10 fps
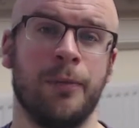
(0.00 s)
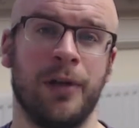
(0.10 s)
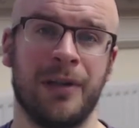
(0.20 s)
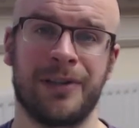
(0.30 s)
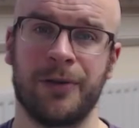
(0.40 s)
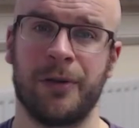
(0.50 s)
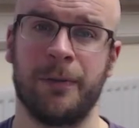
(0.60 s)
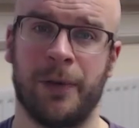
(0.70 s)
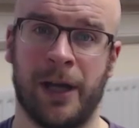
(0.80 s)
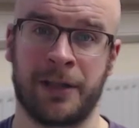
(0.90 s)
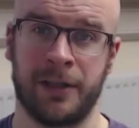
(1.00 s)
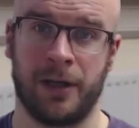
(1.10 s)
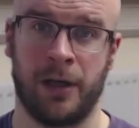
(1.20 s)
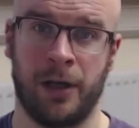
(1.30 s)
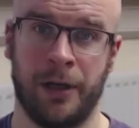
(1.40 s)
but also their impact
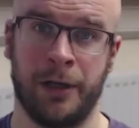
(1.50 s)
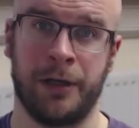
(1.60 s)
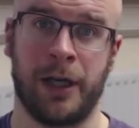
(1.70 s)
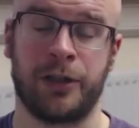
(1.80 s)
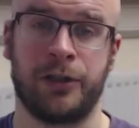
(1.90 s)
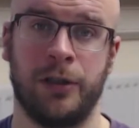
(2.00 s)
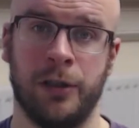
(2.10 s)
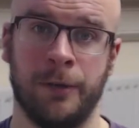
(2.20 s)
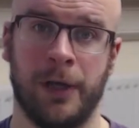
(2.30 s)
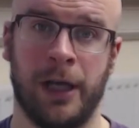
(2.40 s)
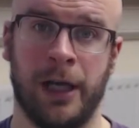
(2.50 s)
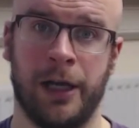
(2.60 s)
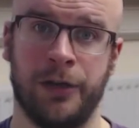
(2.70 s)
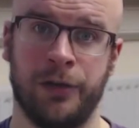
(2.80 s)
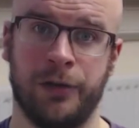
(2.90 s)
on national
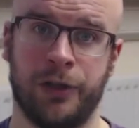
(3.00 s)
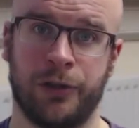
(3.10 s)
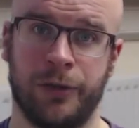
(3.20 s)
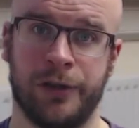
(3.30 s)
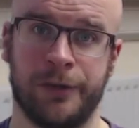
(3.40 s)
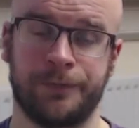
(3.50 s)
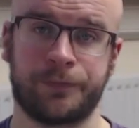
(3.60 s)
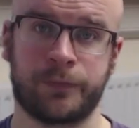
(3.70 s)
judiciaries.